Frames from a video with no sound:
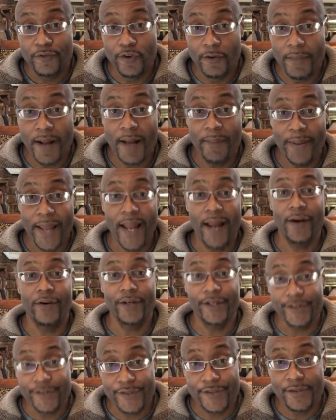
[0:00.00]
for my
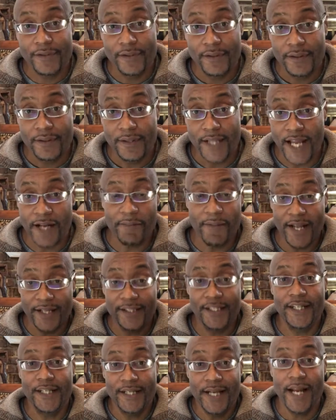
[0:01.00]
parents, like my
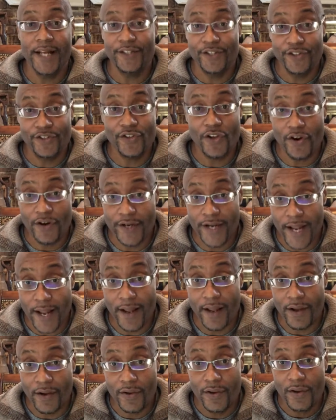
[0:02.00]
teenagers are
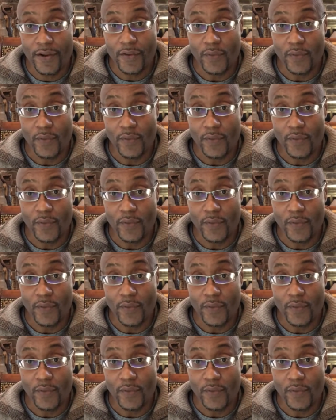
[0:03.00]
now?